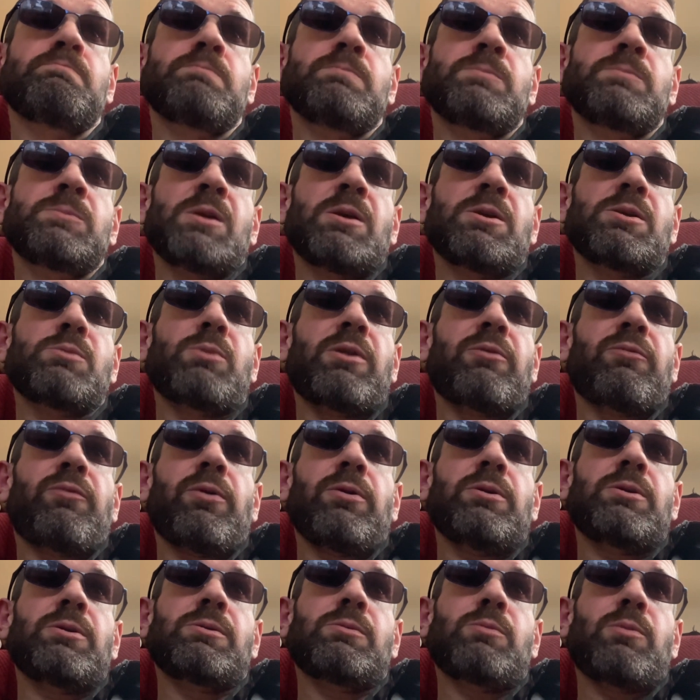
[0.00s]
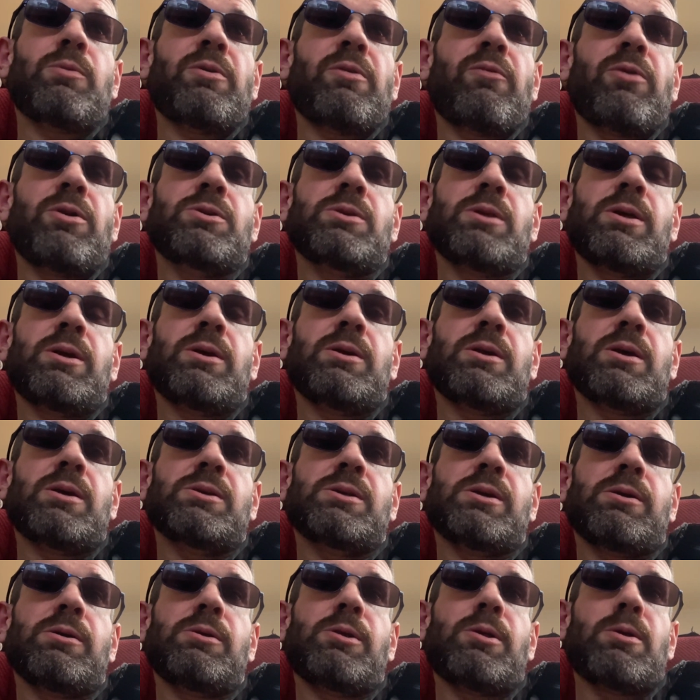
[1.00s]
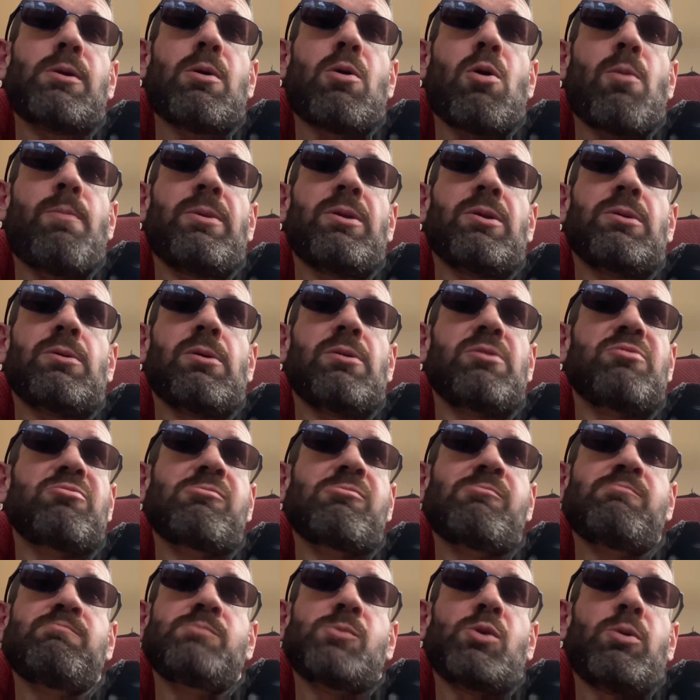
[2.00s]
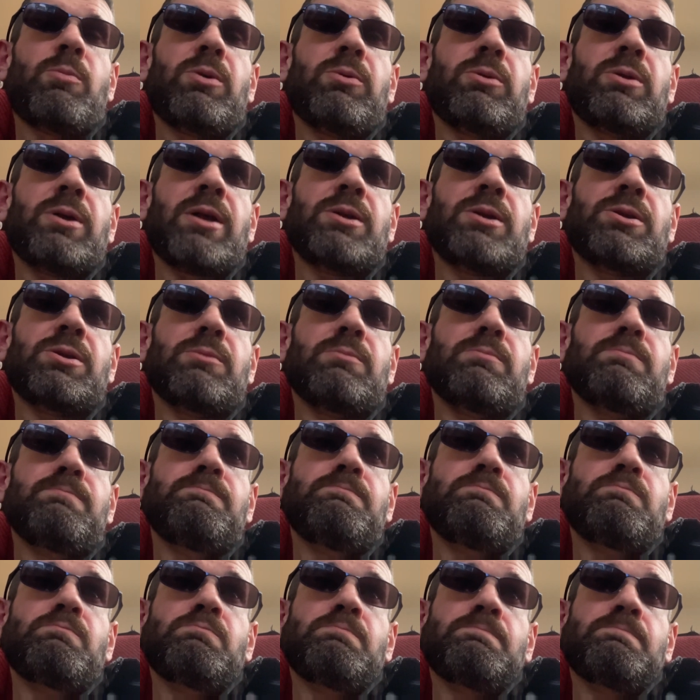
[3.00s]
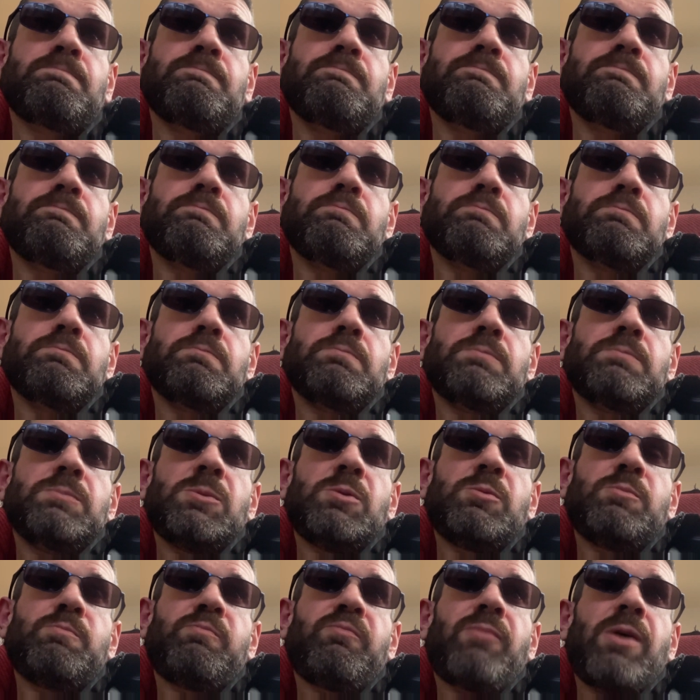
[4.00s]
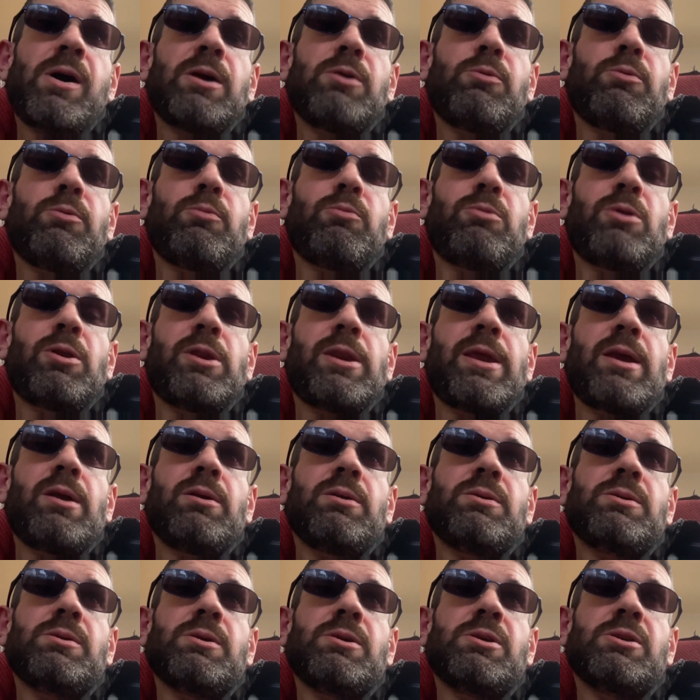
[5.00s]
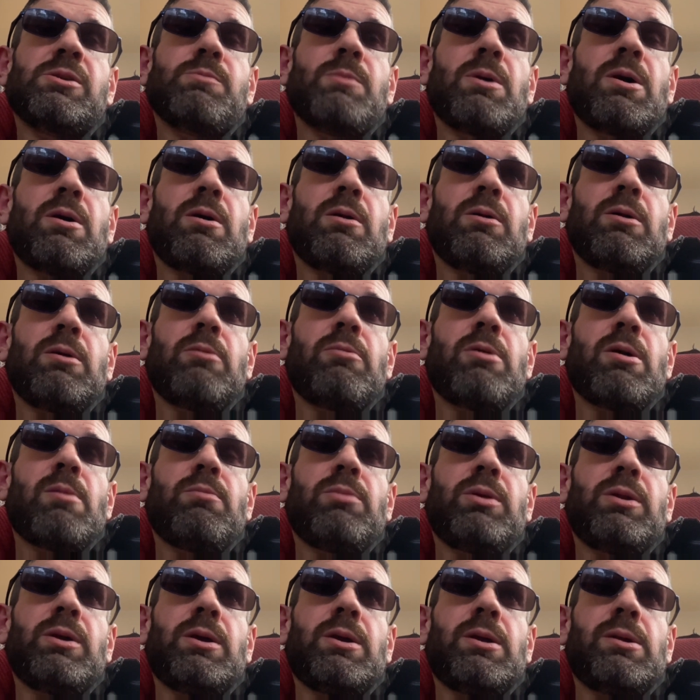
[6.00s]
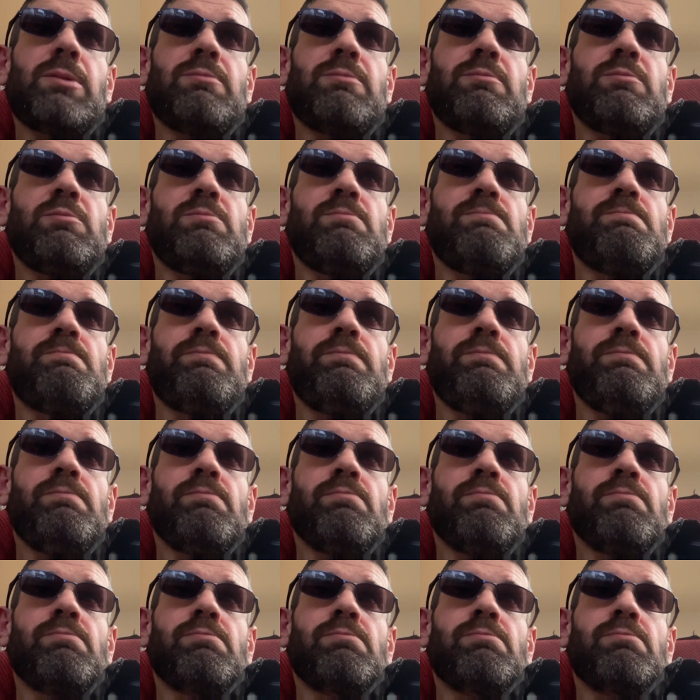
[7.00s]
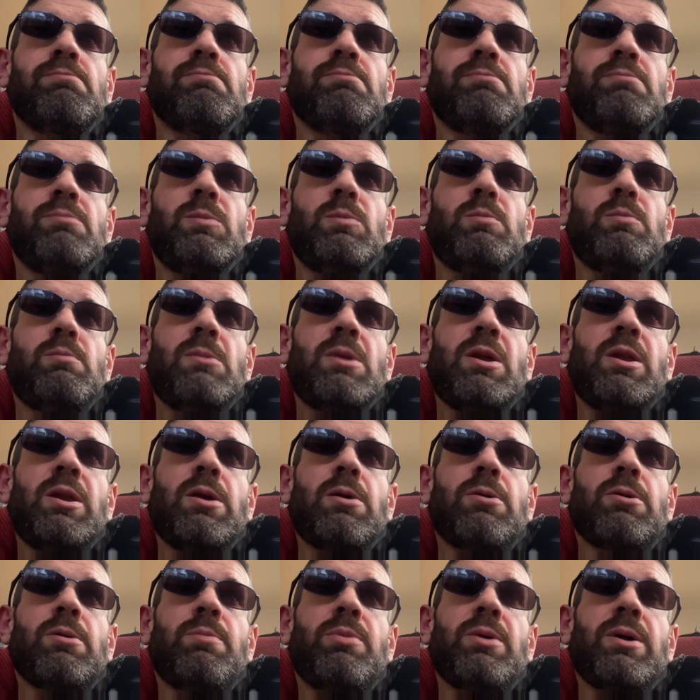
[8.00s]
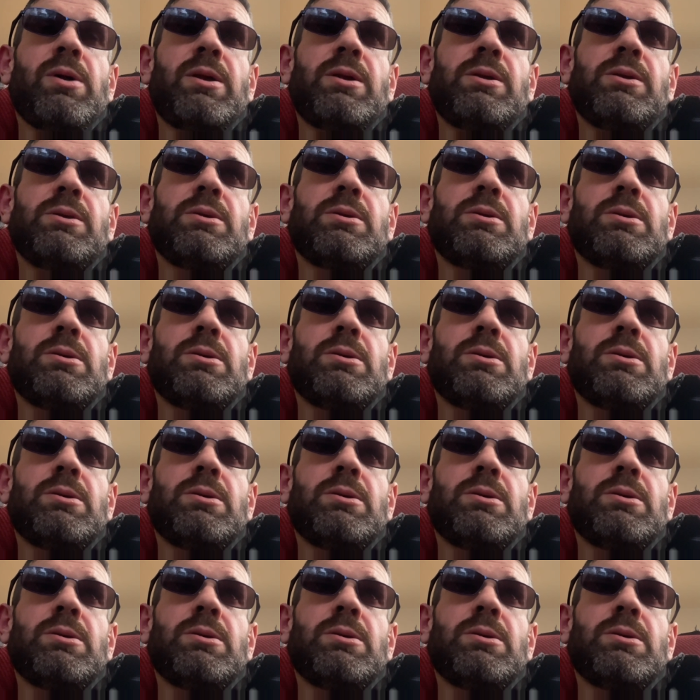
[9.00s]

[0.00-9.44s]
Because when they first legalized here and opened stores, nobody would touch them. It's fucking ridiculously small and crumbly, mediocre price.